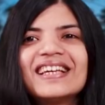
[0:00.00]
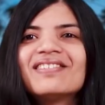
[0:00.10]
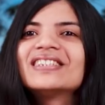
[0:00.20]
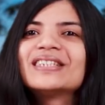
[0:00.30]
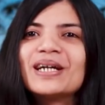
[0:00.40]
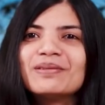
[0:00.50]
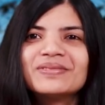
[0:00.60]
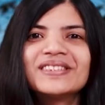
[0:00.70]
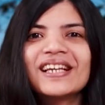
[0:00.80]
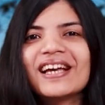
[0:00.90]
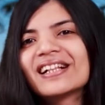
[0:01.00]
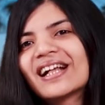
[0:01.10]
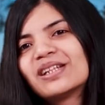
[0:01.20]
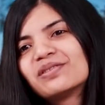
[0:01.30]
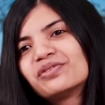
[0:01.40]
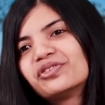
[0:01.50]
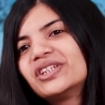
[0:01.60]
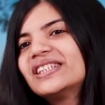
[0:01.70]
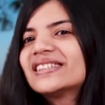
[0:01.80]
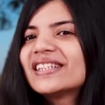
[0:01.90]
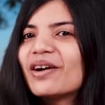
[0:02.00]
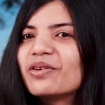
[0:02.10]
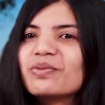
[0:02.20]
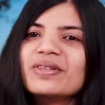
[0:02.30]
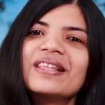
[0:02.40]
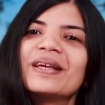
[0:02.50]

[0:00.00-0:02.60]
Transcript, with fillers: there were times like I kind of reason out with